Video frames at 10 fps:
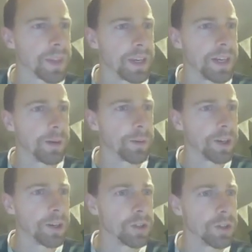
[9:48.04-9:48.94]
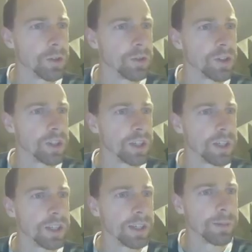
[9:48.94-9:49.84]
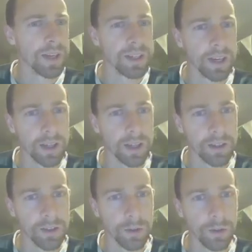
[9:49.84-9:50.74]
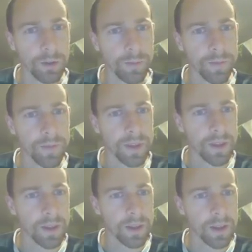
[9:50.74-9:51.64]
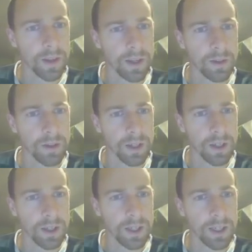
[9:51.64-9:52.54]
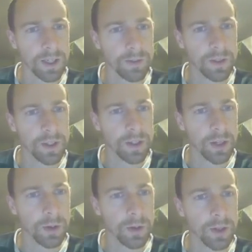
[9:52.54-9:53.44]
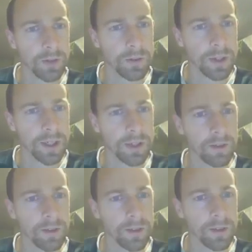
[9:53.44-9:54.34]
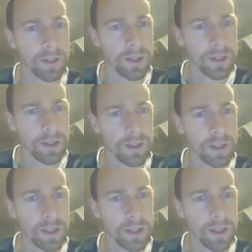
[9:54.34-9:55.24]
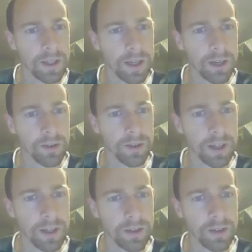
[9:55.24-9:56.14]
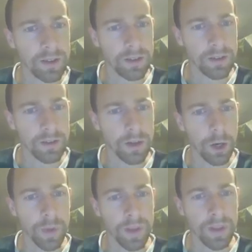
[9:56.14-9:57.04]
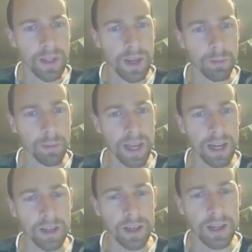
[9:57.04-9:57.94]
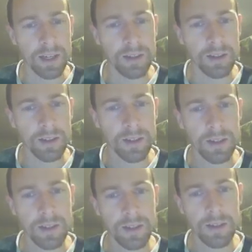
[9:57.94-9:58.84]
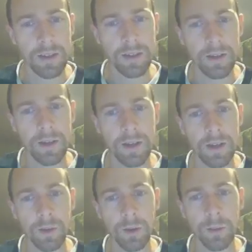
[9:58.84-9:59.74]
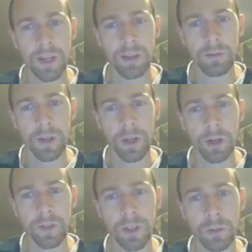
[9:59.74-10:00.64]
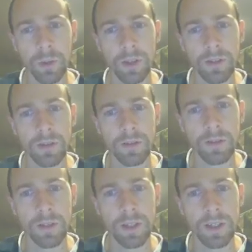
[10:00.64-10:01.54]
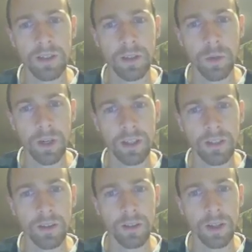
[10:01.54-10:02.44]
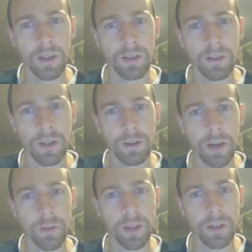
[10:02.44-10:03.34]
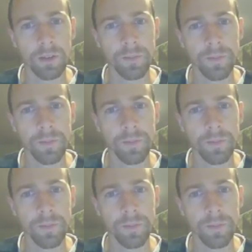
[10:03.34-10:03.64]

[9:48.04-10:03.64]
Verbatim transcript: and now I'm going to use the magnetic lasso, and I'm just going to carefully go around the outside, just hoping that that black line will make it very obvious what's is and what isn't the, the graphic.